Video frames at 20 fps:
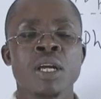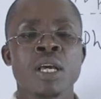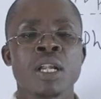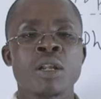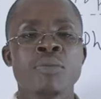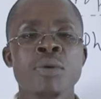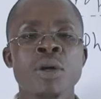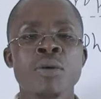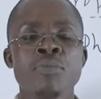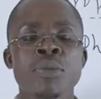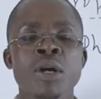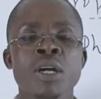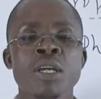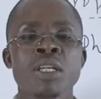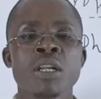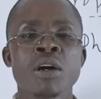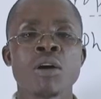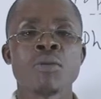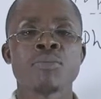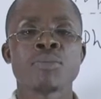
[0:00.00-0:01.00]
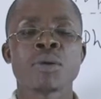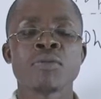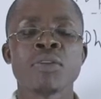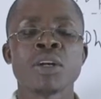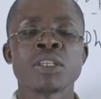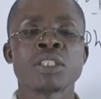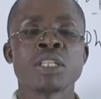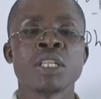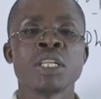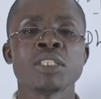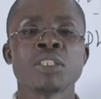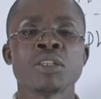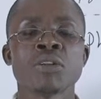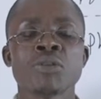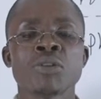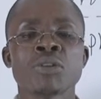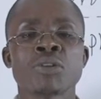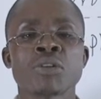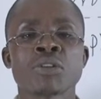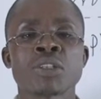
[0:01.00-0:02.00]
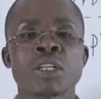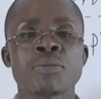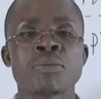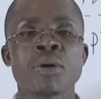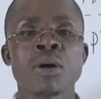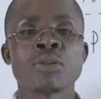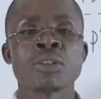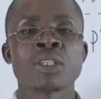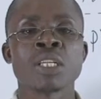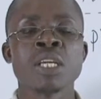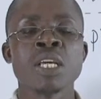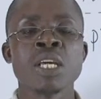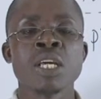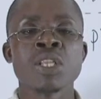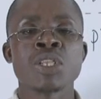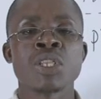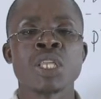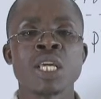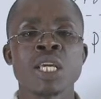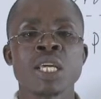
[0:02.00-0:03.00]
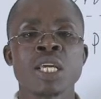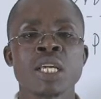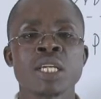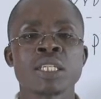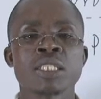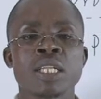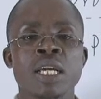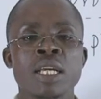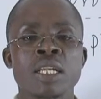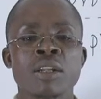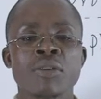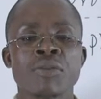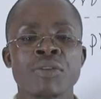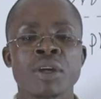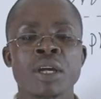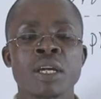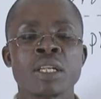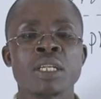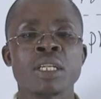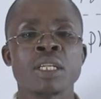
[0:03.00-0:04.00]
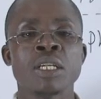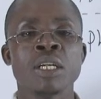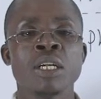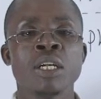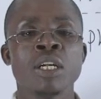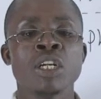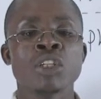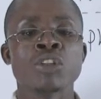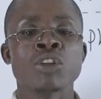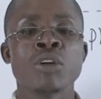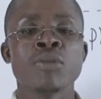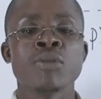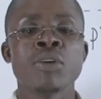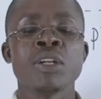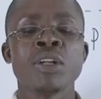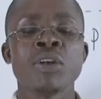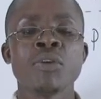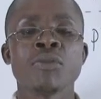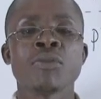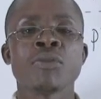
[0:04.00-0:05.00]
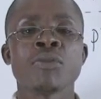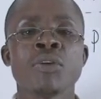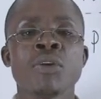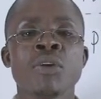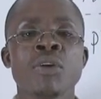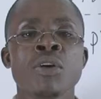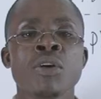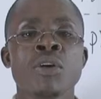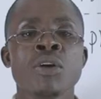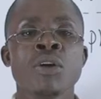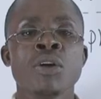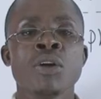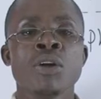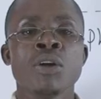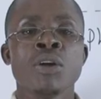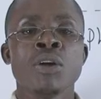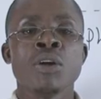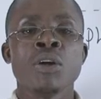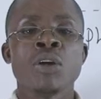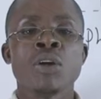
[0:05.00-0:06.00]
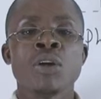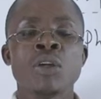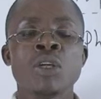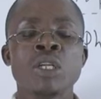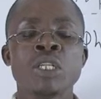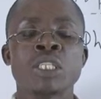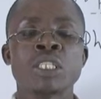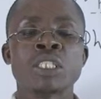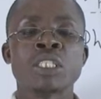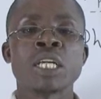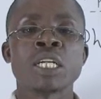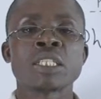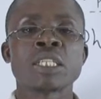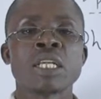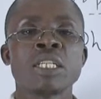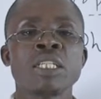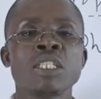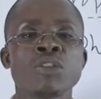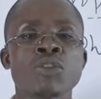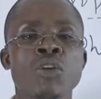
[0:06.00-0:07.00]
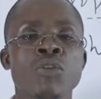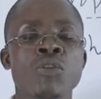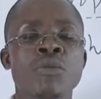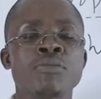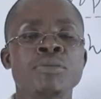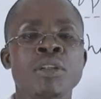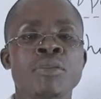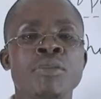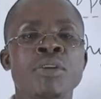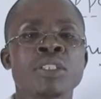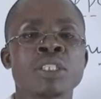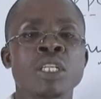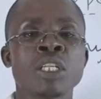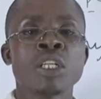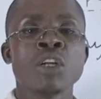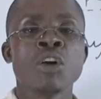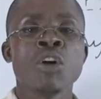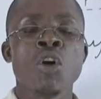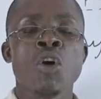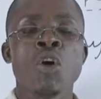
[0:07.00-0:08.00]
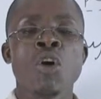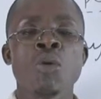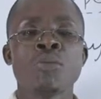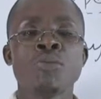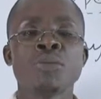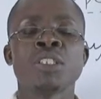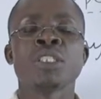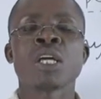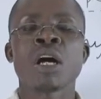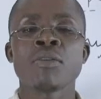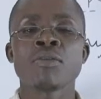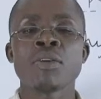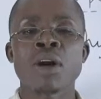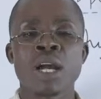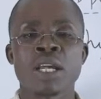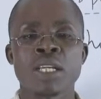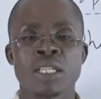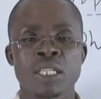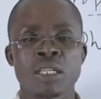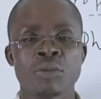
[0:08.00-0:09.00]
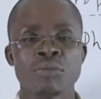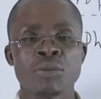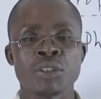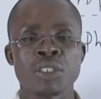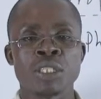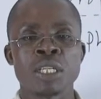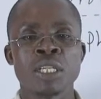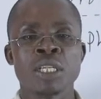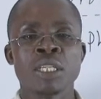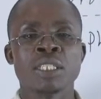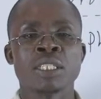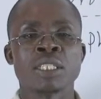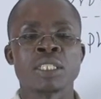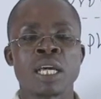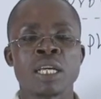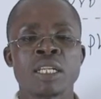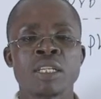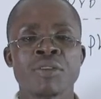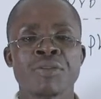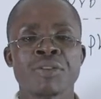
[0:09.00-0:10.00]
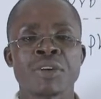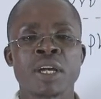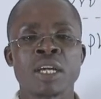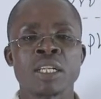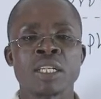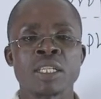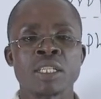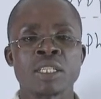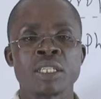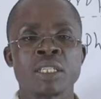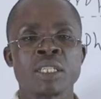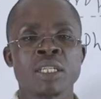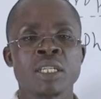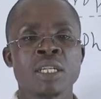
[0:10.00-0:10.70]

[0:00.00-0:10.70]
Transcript: Remember, in our previous lesson we talked about thinking scientifically. So even if it is just an issue of observation, observe items scientifically.